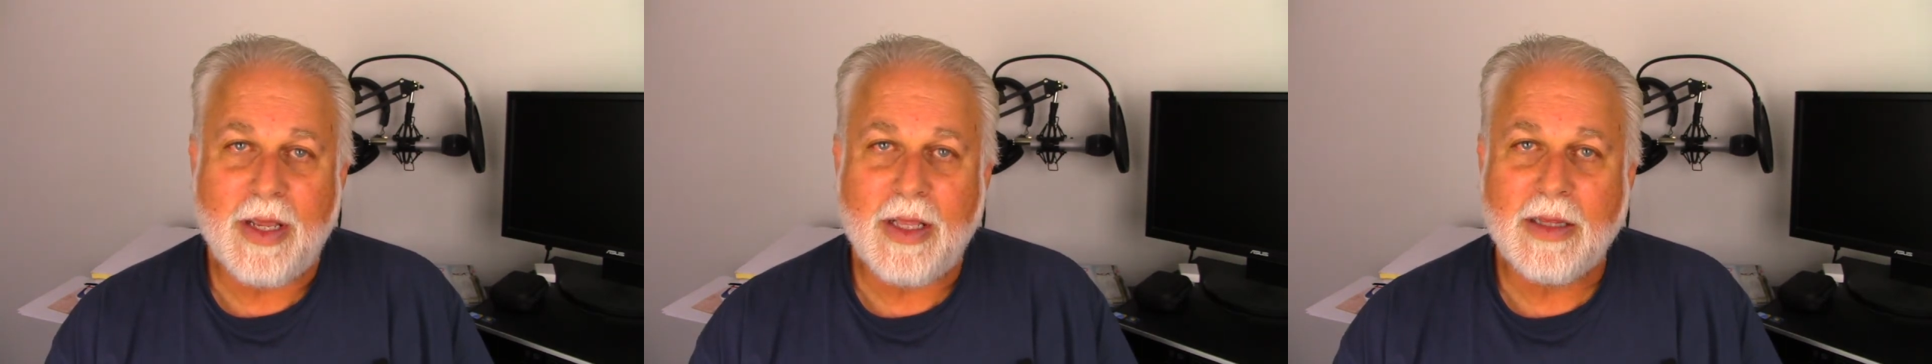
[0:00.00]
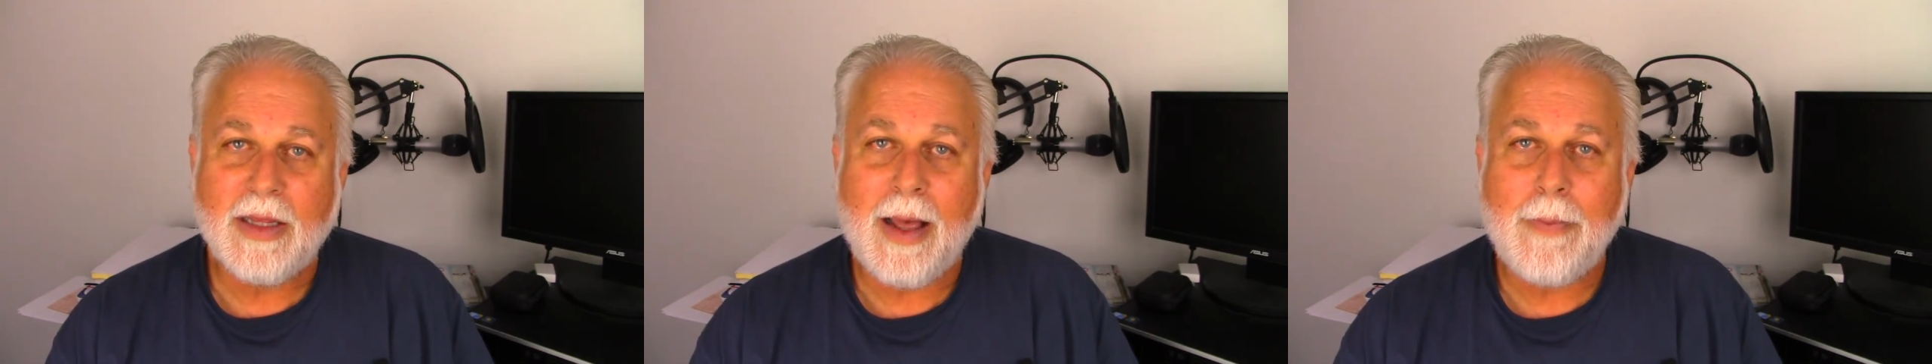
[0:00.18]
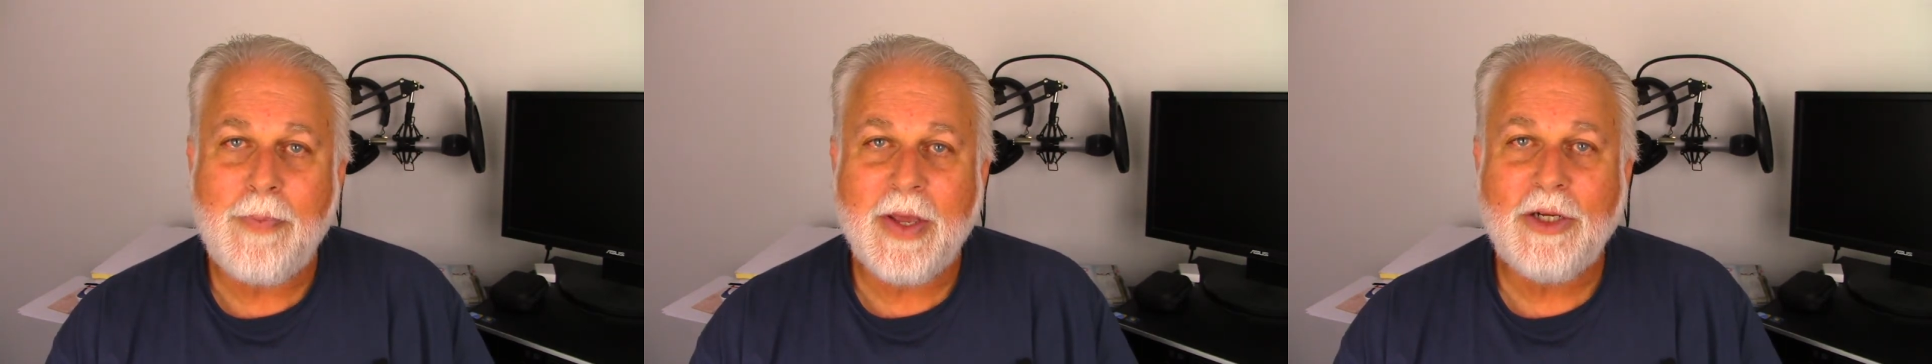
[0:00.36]

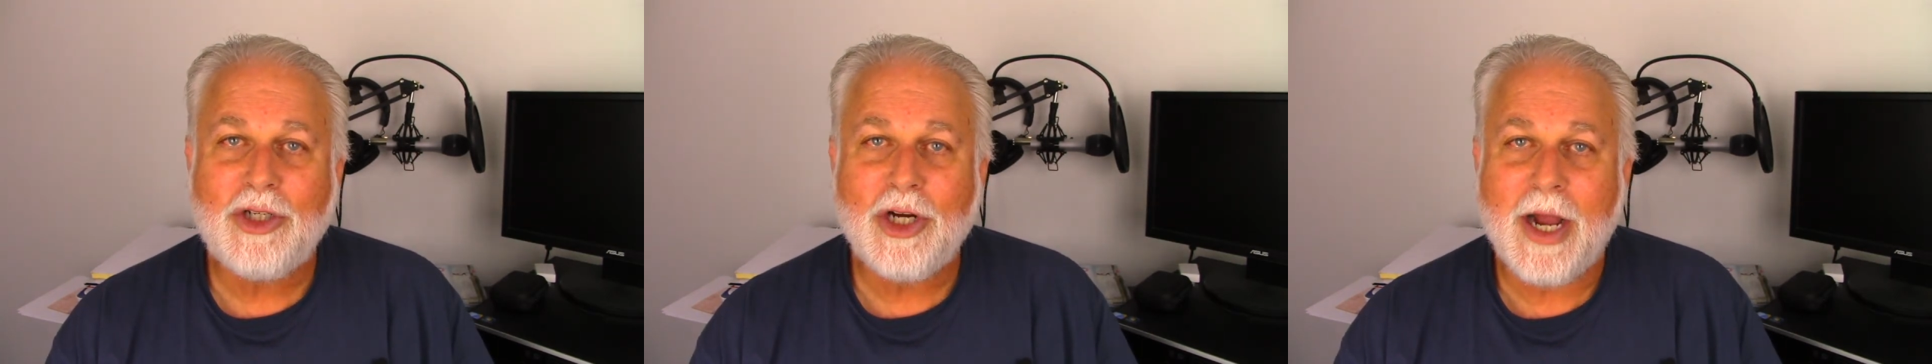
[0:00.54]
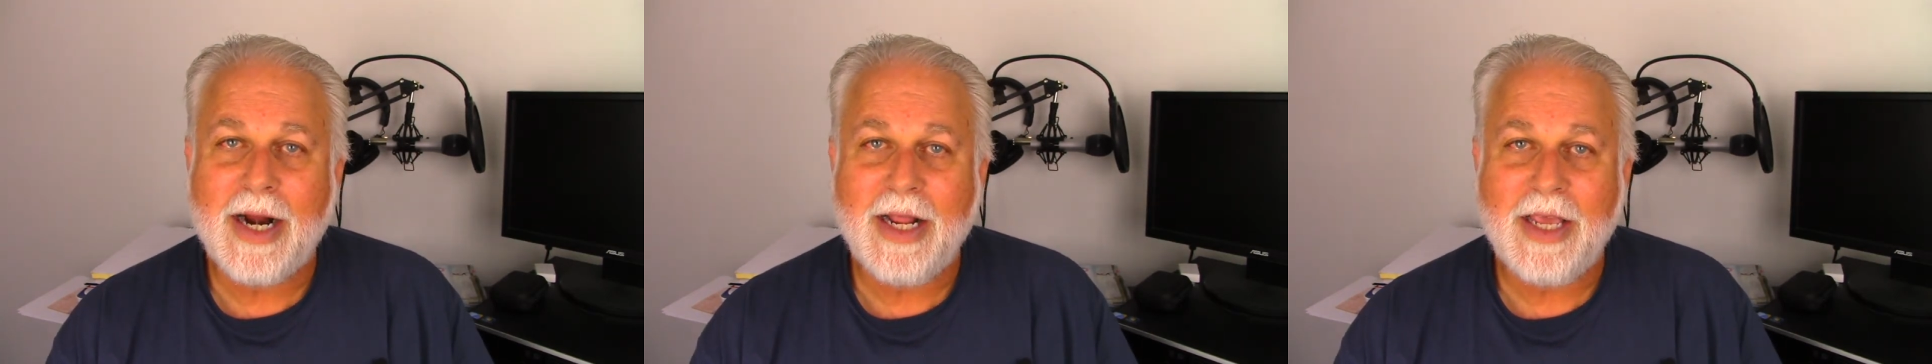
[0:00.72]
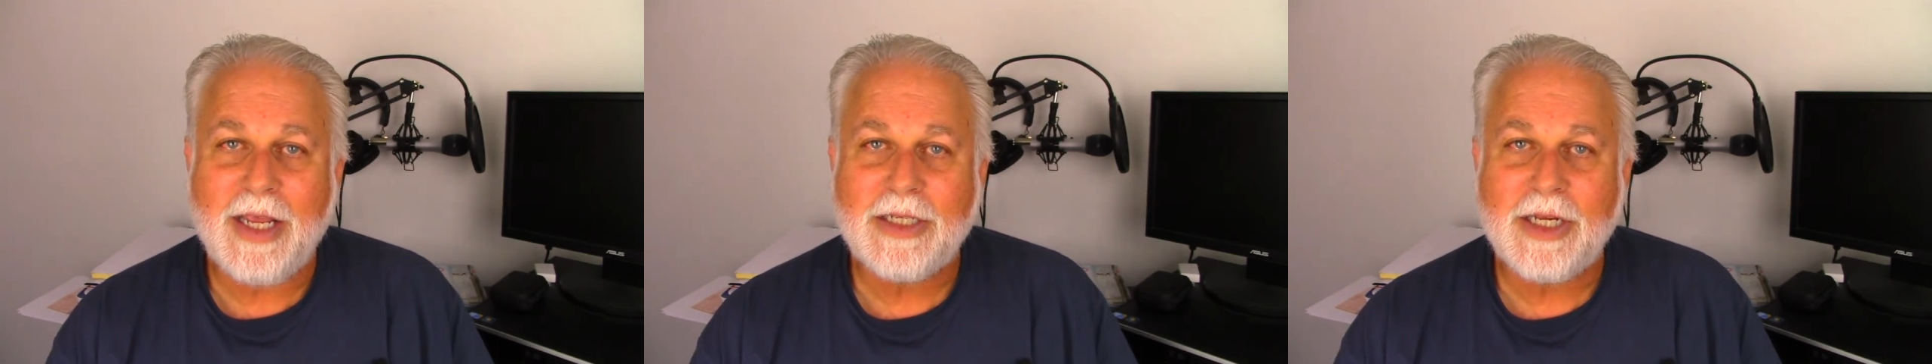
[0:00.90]
Lumping
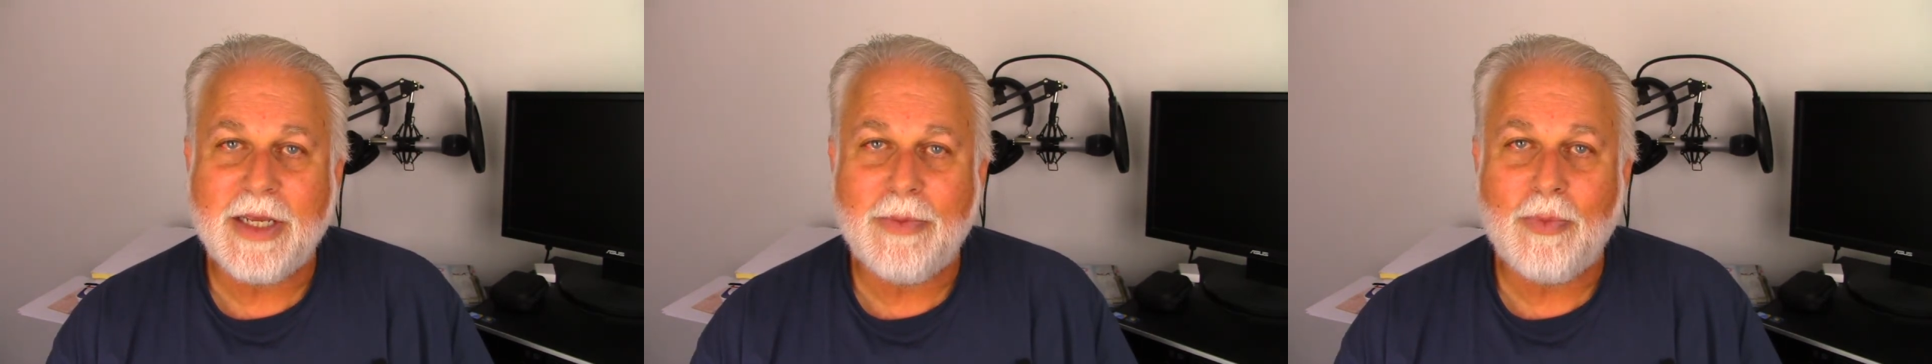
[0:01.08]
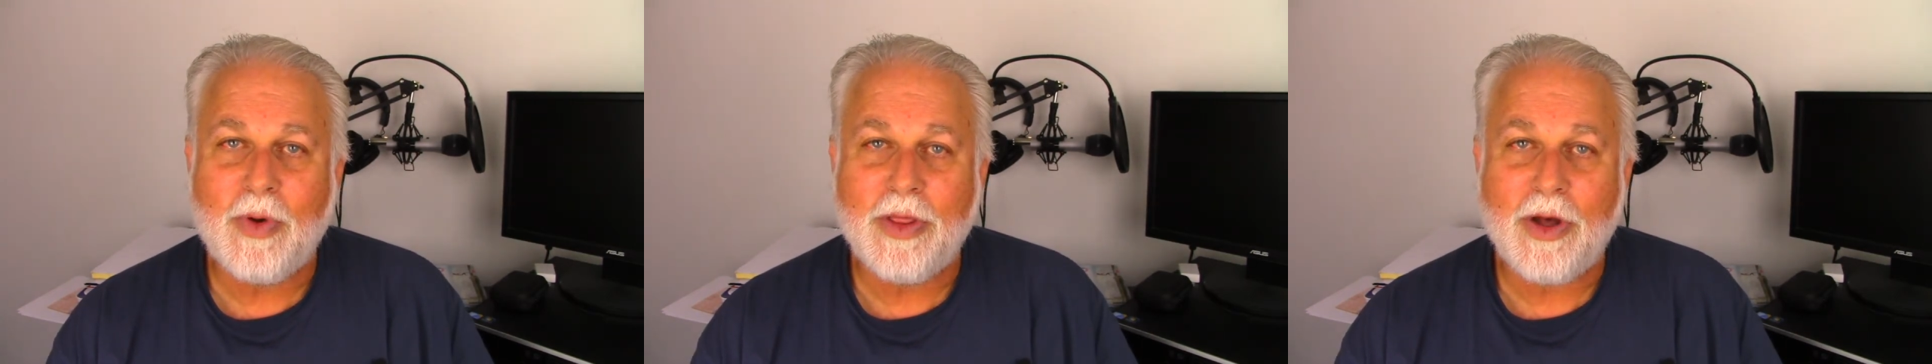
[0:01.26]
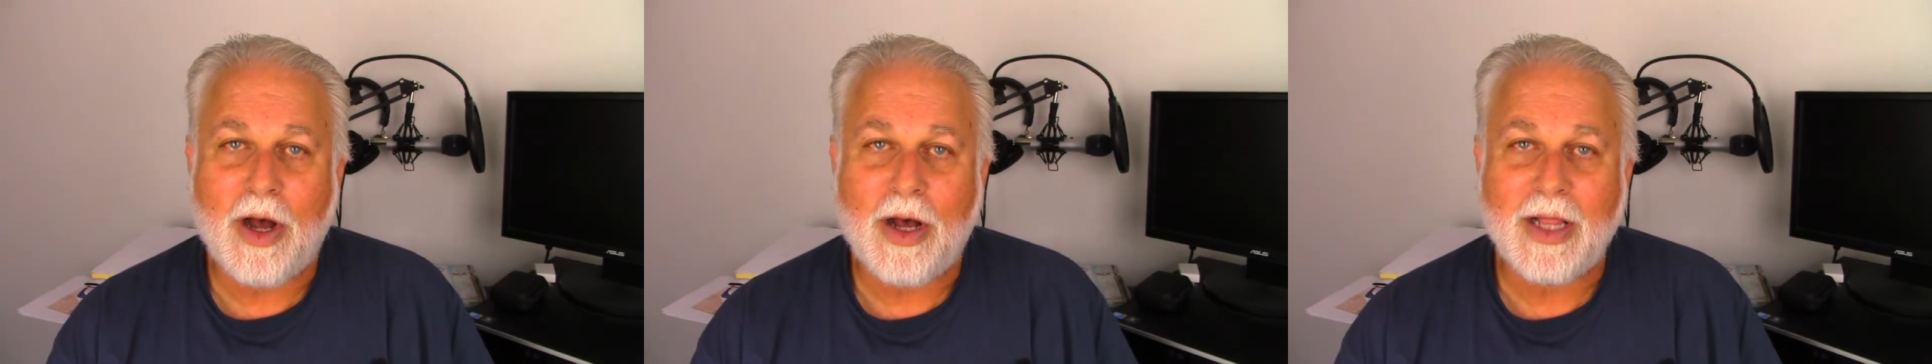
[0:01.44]
Chinese in
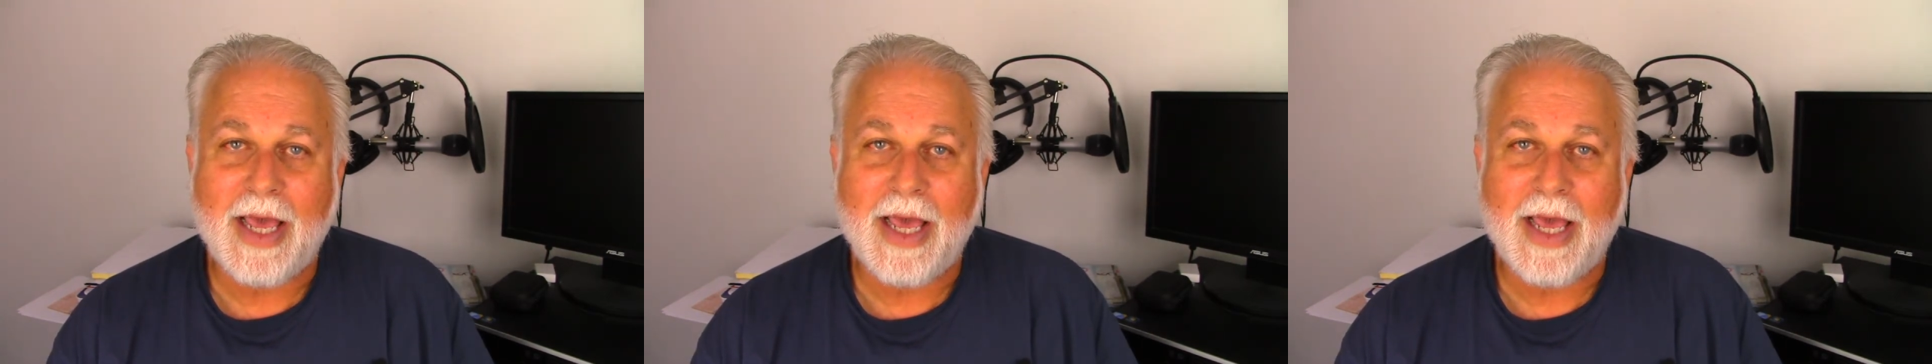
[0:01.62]
with all